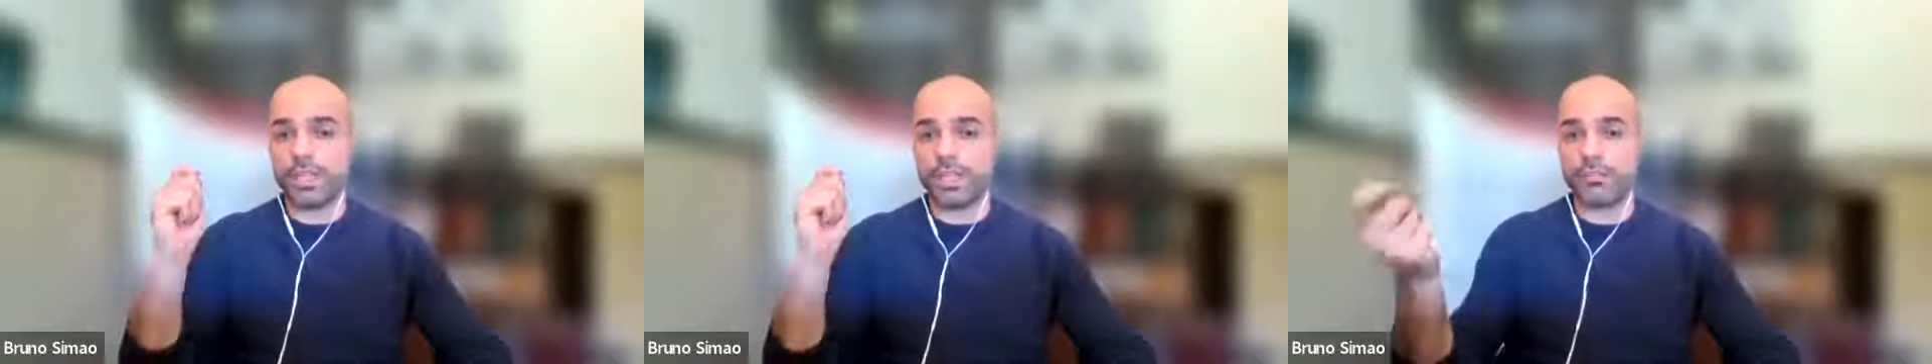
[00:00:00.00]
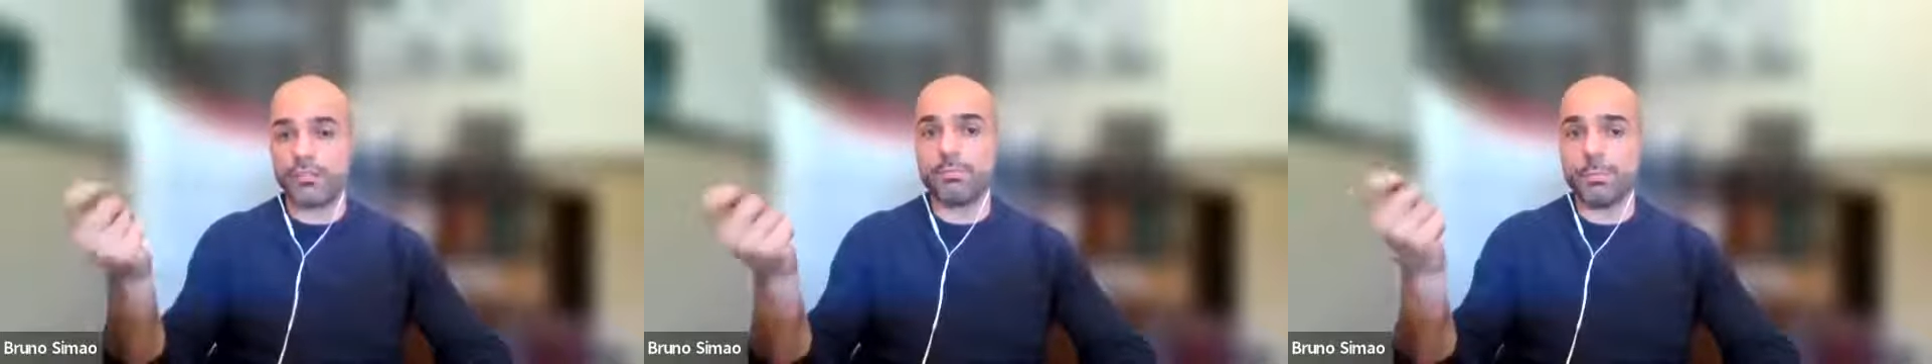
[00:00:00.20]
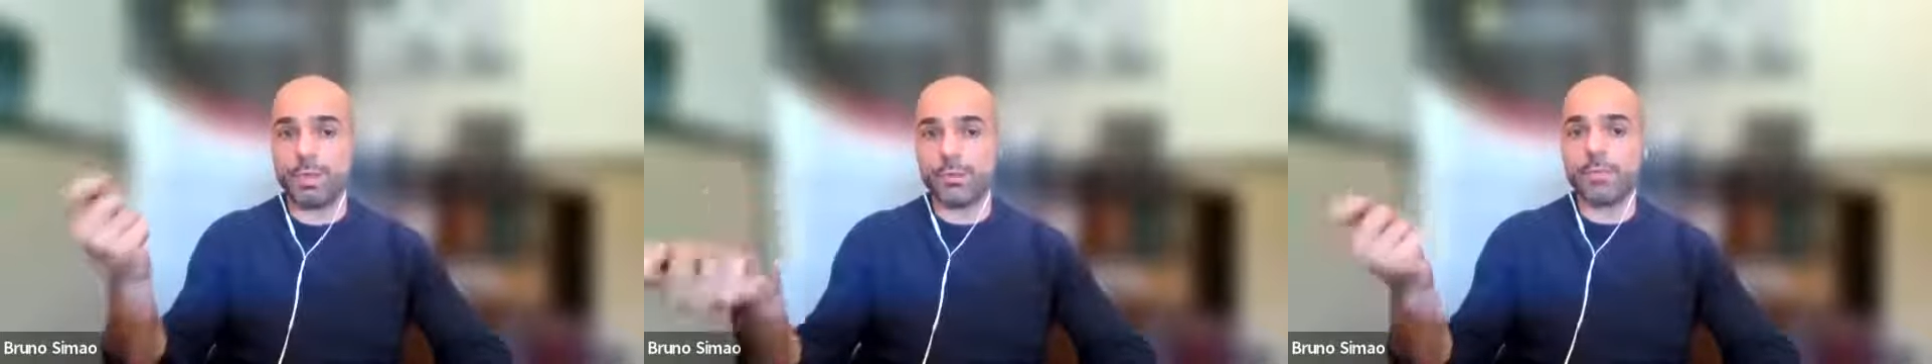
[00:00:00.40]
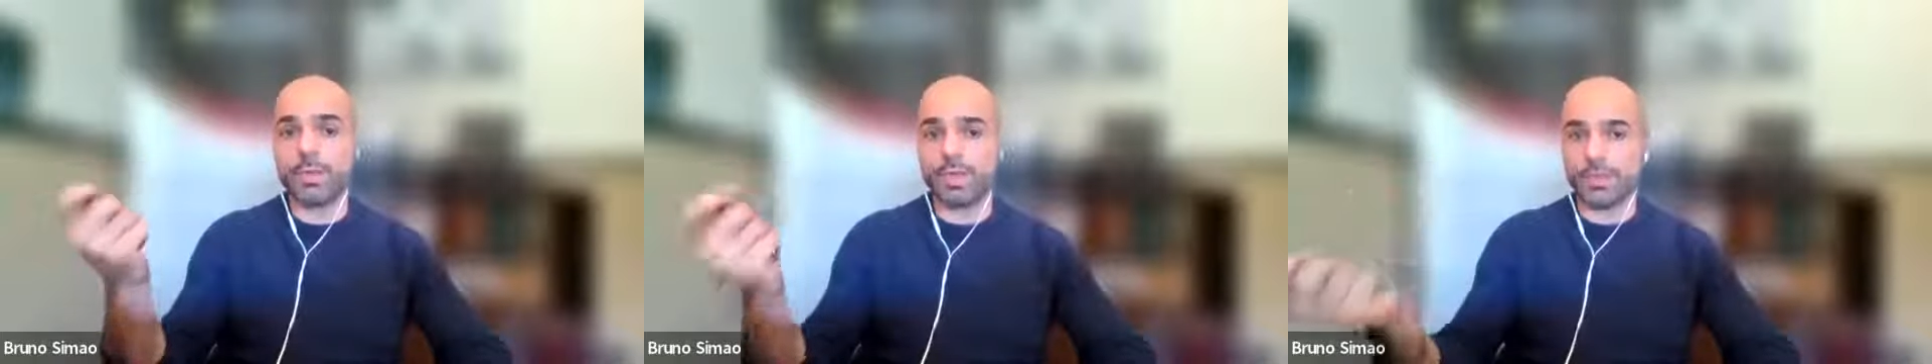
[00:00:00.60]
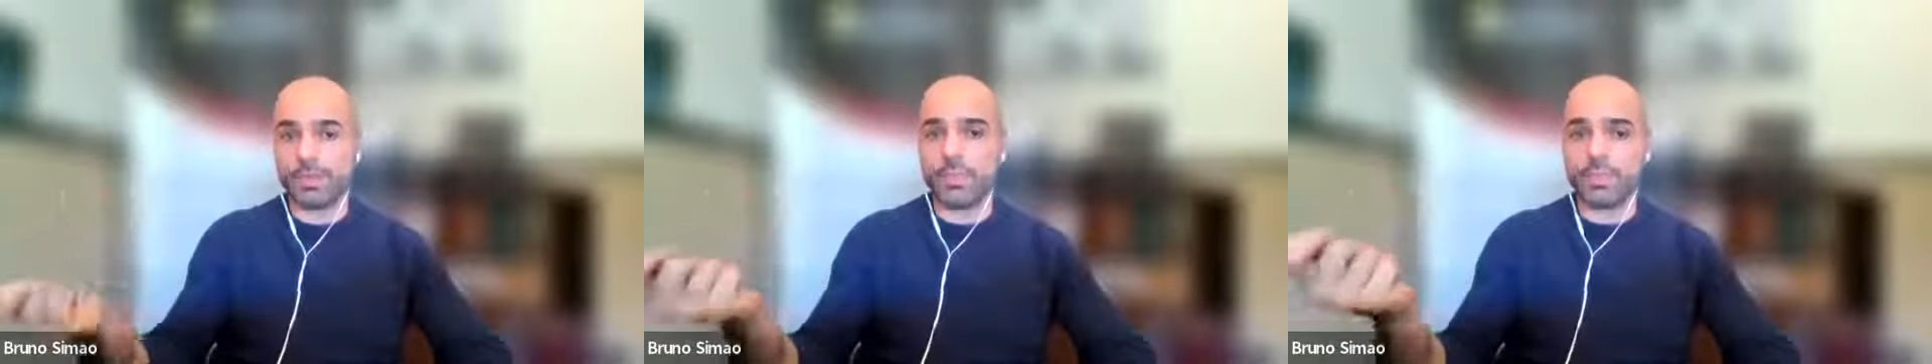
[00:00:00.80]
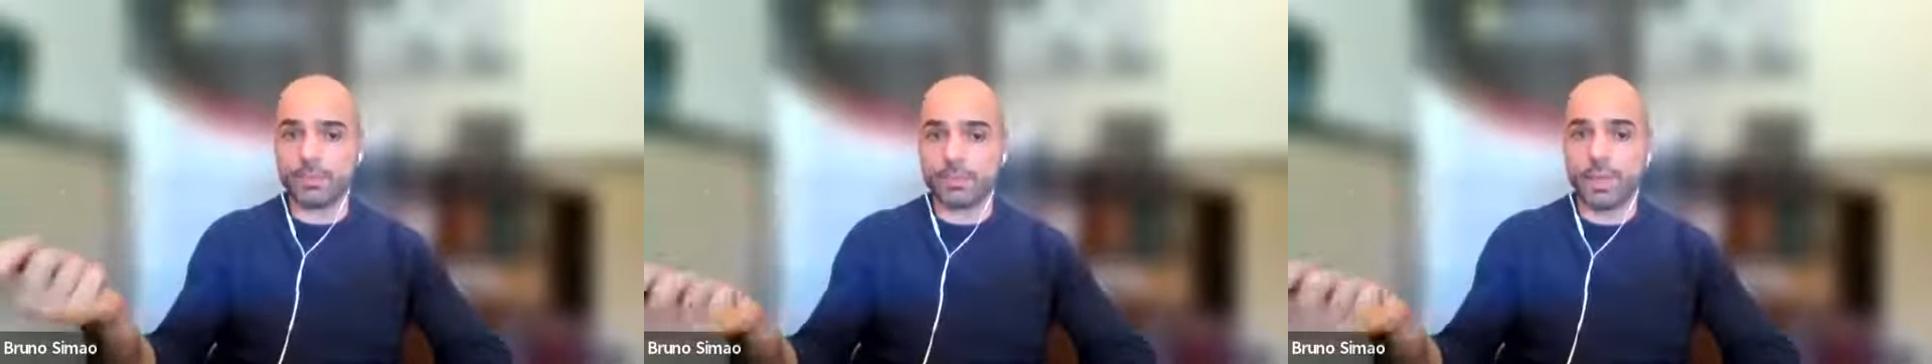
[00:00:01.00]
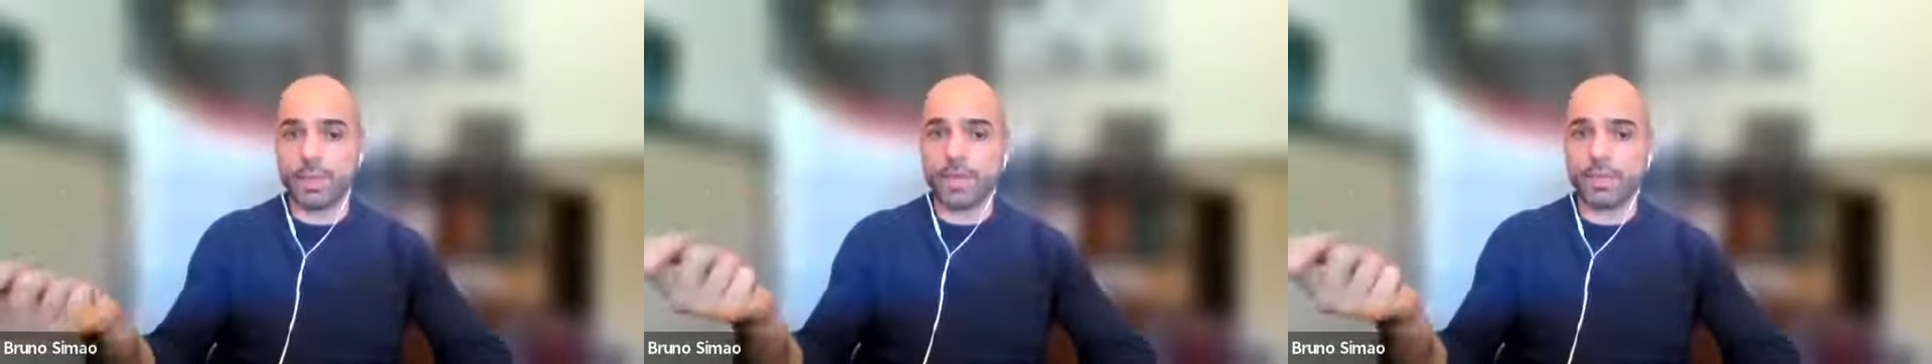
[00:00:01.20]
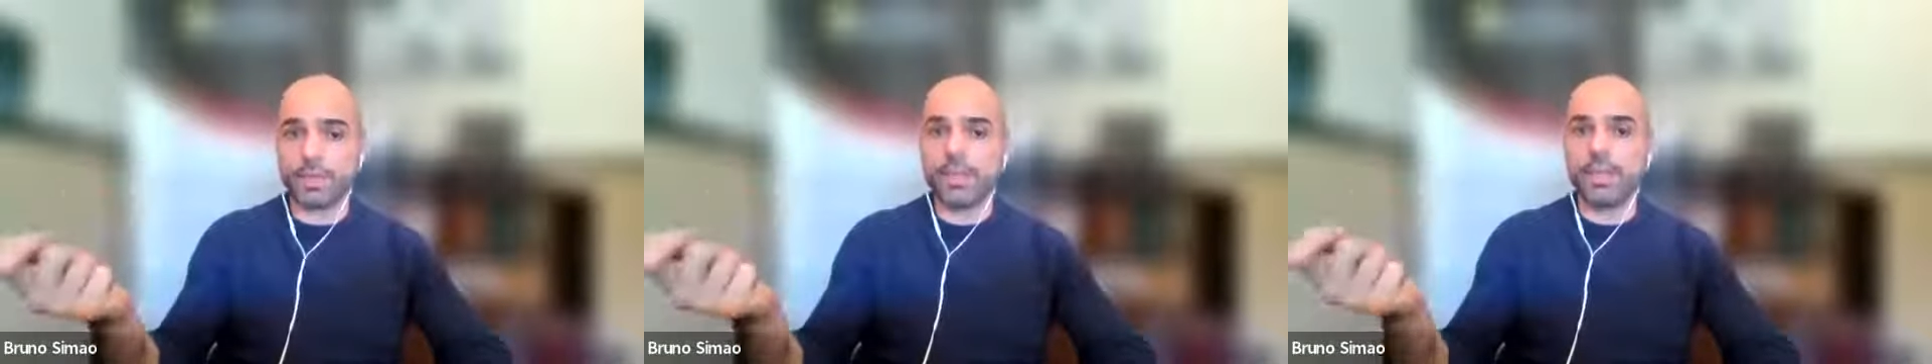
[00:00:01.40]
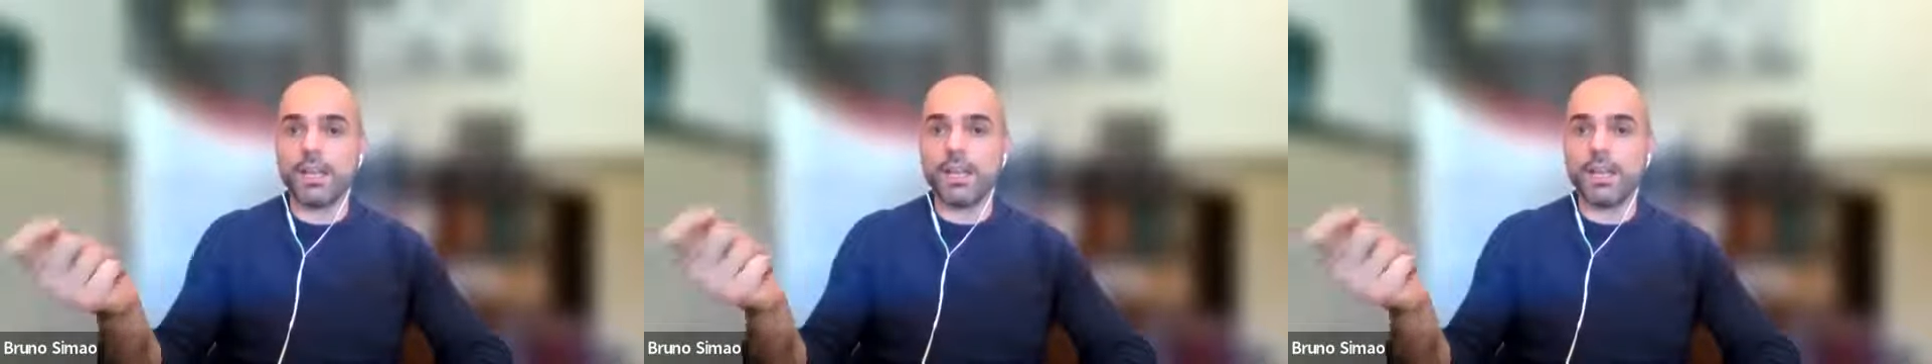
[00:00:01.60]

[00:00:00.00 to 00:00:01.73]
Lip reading: give me my things back.